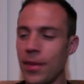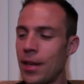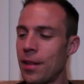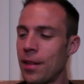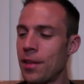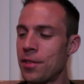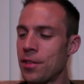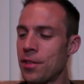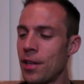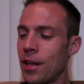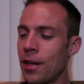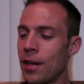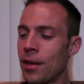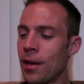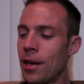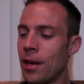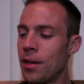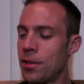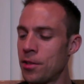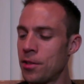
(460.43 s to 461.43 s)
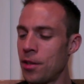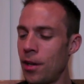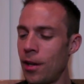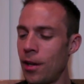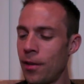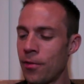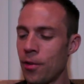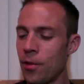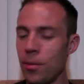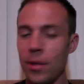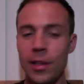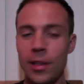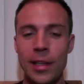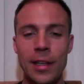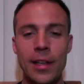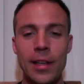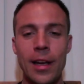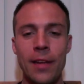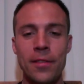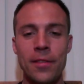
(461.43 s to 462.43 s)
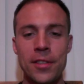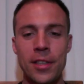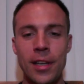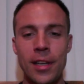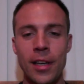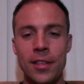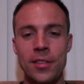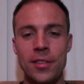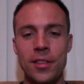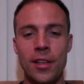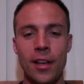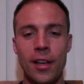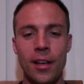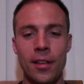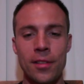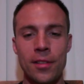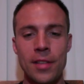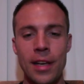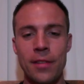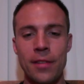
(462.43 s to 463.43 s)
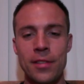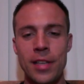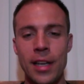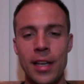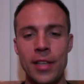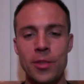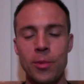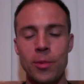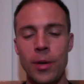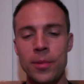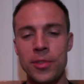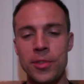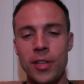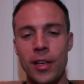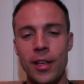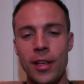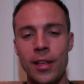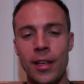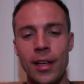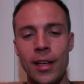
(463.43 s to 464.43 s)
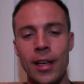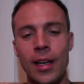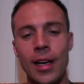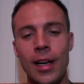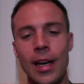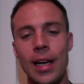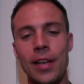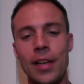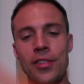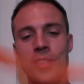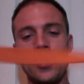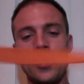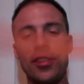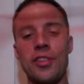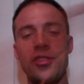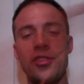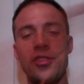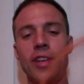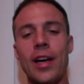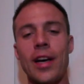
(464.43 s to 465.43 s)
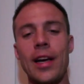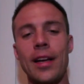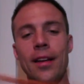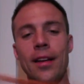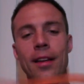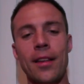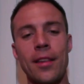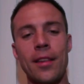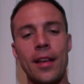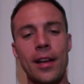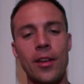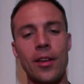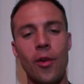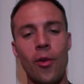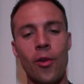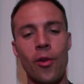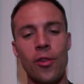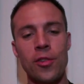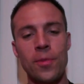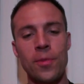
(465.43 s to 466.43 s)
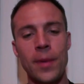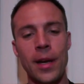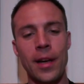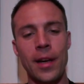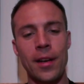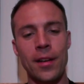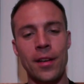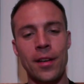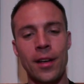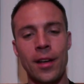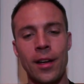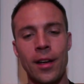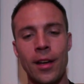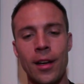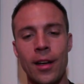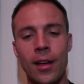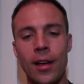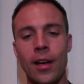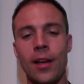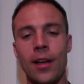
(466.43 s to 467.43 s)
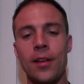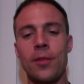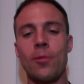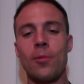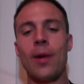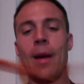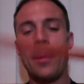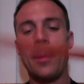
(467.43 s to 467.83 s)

This thing is from Elite FTS, Dave Tate's website, and it's just a giant, thick orange band. You wrap